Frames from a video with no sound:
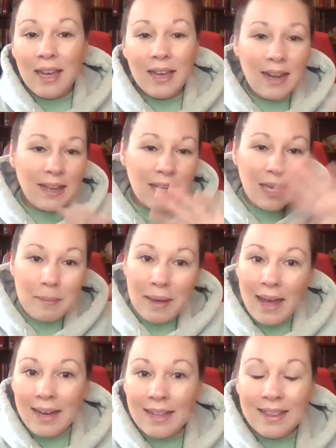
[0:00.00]
and I keep
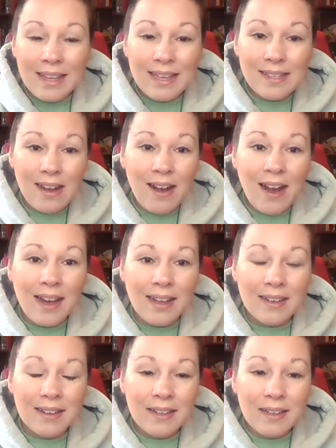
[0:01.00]
adding things
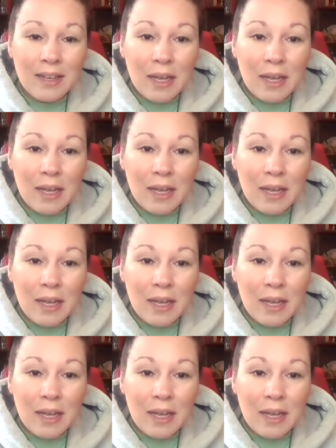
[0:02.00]
on,